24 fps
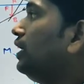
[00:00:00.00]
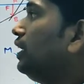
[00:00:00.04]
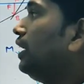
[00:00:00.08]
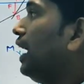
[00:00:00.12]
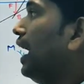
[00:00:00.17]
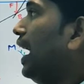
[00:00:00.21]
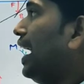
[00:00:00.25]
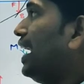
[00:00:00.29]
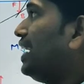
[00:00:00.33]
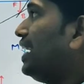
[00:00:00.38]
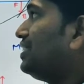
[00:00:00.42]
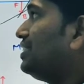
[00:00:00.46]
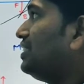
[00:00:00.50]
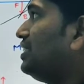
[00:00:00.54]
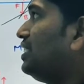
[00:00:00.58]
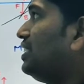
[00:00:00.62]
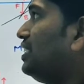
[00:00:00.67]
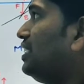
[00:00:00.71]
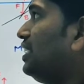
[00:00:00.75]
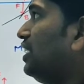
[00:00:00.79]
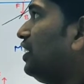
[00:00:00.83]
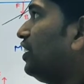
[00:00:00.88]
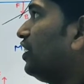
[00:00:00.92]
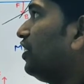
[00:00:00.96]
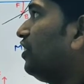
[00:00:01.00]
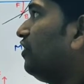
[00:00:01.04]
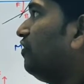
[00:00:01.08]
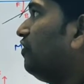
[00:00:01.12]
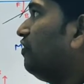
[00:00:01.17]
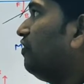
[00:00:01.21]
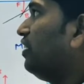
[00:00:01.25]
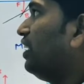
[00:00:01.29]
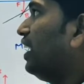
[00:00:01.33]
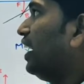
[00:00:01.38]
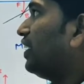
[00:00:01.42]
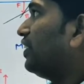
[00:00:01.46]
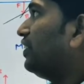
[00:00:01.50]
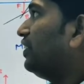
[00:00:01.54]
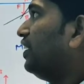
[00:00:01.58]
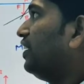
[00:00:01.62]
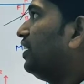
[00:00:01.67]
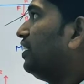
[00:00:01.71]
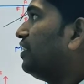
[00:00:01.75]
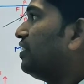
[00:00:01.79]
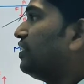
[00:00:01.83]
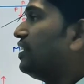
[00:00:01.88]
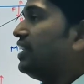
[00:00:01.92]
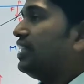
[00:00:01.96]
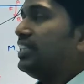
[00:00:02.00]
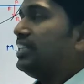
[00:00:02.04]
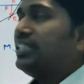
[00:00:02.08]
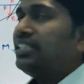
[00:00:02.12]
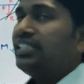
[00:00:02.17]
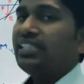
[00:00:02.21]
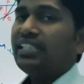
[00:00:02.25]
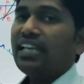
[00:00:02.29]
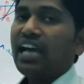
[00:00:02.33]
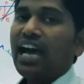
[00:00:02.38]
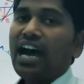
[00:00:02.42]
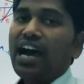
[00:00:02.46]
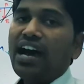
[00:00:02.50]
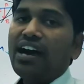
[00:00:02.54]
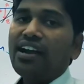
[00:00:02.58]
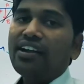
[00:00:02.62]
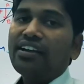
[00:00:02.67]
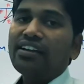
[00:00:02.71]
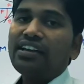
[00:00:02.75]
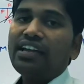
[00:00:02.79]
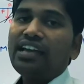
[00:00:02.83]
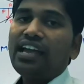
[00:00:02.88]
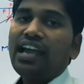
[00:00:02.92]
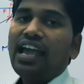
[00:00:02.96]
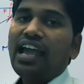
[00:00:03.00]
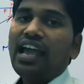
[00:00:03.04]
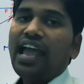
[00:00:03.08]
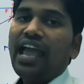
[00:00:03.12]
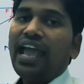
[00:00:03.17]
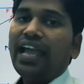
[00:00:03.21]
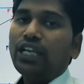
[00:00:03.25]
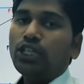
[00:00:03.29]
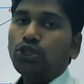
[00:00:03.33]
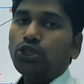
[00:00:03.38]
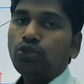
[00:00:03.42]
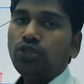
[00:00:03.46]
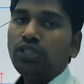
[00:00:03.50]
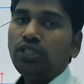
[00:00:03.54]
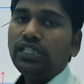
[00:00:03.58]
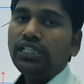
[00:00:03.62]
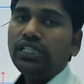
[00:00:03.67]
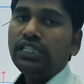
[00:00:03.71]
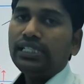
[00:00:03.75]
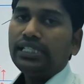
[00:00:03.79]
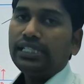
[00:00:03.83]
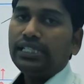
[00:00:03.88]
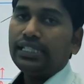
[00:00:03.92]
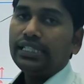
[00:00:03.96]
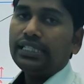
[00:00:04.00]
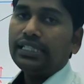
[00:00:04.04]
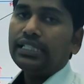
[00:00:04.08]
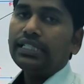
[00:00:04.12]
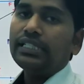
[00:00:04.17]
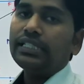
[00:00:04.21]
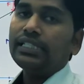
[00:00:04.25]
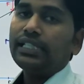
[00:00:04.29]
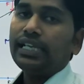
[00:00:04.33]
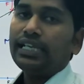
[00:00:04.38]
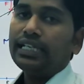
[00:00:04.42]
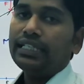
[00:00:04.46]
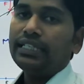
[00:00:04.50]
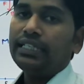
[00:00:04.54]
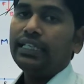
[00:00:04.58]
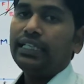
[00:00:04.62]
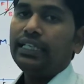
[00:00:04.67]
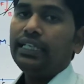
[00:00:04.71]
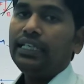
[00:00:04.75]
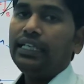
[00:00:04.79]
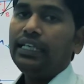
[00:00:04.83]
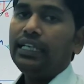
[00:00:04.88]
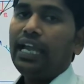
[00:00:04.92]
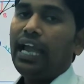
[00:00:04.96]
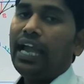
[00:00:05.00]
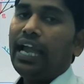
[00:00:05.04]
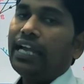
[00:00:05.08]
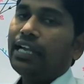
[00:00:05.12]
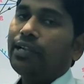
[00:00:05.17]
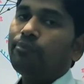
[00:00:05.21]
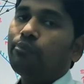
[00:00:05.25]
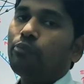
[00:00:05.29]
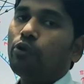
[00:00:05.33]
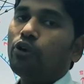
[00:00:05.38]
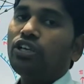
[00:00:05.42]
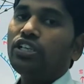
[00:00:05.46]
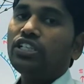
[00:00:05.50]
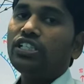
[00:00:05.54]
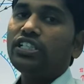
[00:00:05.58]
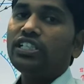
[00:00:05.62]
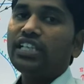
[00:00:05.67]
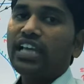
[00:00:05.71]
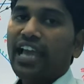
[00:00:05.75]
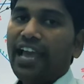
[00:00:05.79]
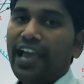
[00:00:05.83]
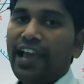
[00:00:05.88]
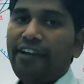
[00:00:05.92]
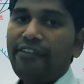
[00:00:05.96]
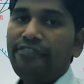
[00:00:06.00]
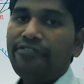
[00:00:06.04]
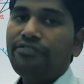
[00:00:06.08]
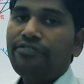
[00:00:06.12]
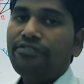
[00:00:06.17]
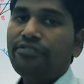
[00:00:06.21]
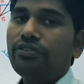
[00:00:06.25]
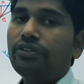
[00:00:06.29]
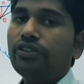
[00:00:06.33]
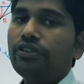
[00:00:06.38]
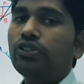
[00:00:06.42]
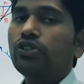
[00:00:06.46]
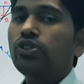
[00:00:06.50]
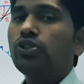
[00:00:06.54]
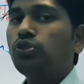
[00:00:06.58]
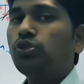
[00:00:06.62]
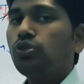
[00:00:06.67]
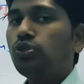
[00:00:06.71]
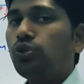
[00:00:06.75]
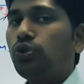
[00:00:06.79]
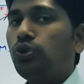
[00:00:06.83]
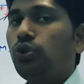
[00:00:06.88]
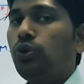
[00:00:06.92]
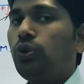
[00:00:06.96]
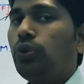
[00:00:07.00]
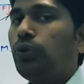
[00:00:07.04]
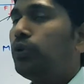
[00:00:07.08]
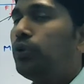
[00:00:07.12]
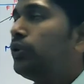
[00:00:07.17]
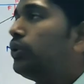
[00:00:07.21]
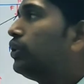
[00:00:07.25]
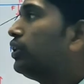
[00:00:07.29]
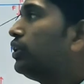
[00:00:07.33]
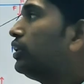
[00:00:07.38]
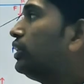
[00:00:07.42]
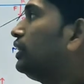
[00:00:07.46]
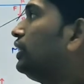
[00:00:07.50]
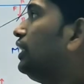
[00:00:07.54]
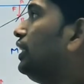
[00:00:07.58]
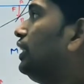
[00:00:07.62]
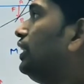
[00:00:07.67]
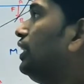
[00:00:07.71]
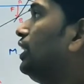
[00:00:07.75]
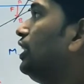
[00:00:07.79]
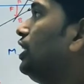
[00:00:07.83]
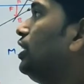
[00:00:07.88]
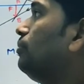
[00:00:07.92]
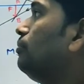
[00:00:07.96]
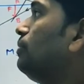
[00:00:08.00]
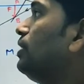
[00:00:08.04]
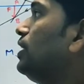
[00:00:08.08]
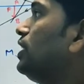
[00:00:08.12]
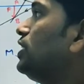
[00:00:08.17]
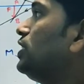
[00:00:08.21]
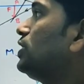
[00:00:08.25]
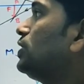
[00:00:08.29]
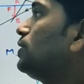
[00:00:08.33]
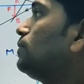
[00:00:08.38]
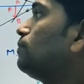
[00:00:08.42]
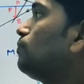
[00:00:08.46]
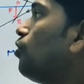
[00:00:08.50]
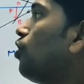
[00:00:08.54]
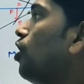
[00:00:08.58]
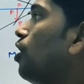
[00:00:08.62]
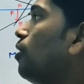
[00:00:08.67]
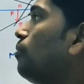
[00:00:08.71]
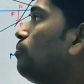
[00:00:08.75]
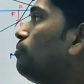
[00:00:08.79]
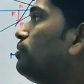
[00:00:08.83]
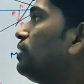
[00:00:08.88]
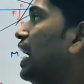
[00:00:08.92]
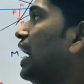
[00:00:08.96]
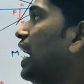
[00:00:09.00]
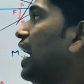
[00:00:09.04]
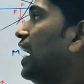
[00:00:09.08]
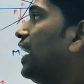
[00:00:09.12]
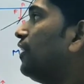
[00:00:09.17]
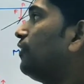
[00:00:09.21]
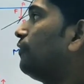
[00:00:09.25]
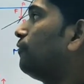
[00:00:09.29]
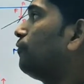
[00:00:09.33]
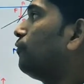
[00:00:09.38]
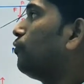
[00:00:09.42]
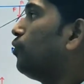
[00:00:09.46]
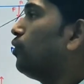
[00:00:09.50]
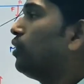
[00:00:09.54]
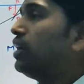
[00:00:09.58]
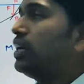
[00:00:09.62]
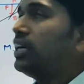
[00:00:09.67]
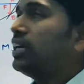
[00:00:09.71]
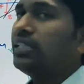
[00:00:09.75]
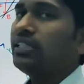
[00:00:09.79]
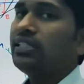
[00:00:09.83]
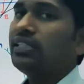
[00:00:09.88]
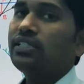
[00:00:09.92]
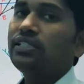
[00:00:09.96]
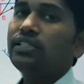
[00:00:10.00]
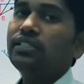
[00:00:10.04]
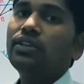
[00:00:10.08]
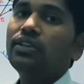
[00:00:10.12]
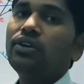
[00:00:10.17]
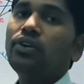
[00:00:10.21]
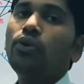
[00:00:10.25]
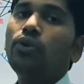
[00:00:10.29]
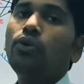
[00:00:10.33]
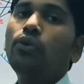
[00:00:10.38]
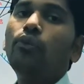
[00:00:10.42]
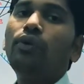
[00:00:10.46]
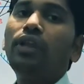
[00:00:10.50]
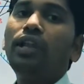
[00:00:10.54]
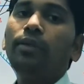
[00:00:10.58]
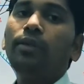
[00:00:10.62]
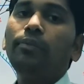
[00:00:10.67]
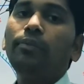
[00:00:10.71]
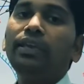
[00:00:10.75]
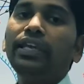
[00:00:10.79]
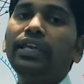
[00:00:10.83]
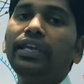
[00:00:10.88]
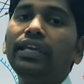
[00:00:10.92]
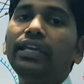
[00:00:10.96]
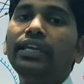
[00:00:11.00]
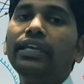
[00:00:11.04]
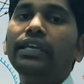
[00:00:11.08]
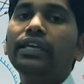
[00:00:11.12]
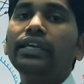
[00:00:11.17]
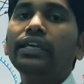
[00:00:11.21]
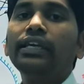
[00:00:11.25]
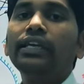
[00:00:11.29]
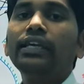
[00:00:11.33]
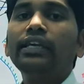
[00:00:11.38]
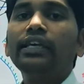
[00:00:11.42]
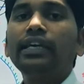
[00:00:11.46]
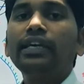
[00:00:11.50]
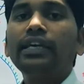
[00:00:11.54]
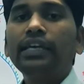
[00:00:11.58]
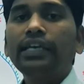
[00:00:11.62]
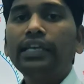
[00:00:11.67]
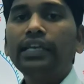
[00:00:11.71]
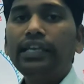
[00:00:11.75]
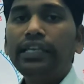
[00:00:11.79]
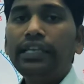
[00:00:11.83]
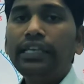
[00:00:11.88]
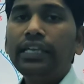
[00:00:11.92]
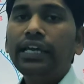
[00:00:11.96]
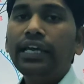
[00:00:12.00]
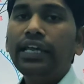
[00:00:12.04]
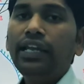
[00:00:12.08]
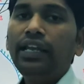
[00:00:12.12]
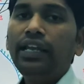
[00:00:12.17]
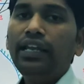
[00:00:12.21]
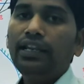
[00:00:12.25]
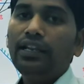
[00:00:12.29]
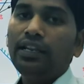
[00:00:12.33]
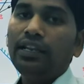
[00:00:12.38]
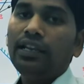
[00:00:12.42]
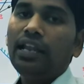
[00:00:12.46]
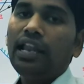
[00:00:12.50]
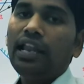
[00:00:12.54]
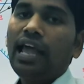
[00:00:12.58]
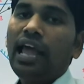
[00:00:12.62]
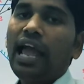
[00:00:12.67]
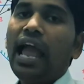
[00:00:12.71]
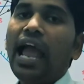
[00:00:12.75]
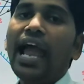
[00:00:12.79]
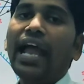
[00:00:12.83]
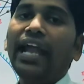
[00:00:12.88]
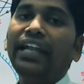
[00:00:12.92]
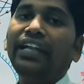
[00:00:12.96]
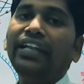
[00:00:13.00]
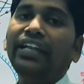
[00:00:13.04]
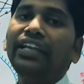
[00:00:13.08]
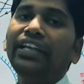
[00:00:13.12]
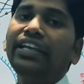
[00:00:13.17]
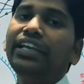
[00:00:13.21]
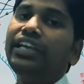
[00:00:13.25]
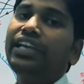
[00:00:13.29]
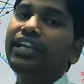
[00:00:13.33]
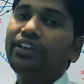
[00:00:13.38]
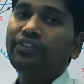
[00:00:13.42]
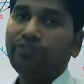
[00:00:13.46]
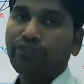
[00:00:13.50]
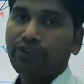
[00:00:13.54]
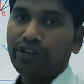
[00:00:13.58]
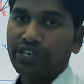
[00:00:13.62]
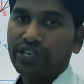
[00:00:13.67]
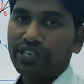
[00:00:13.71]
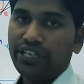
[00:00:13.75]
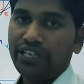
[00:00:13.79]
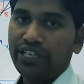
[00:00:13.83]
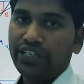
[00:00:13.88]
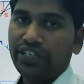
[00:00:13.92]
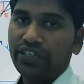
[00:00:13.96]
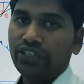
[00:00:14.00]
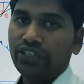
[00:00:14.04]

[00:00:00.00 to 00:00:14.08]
As the reflected rays are actually intersecting at point F, so the image formed at focus will be real and inverted.